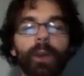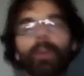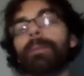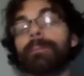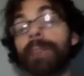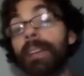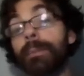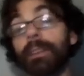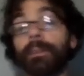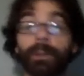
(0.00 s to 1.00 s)
or
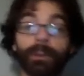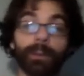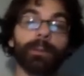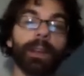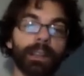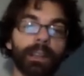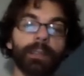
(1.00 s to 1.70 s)
maybe if we do the right kind of